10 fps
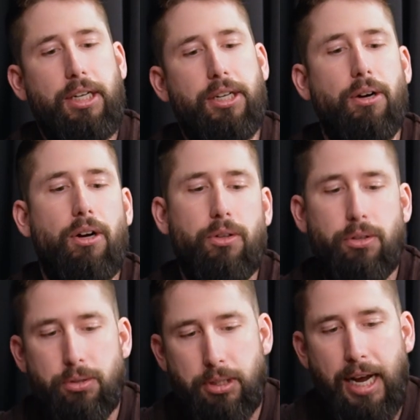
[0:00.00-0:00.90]
all
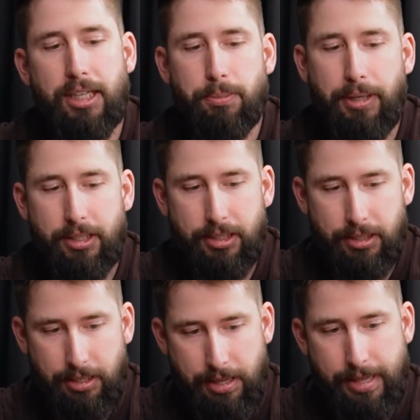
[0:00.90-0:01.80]
those
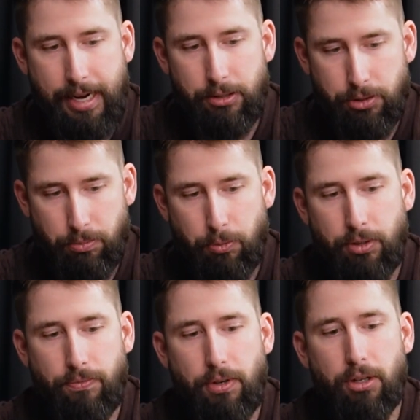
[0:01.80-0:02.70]
aspects that
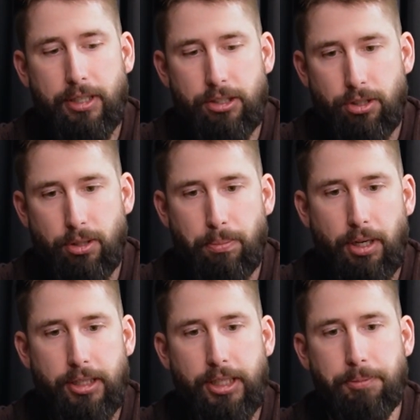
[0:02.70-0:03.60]
will fall into the
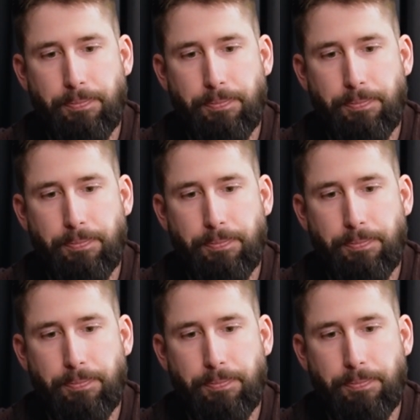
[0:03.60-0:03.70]
body.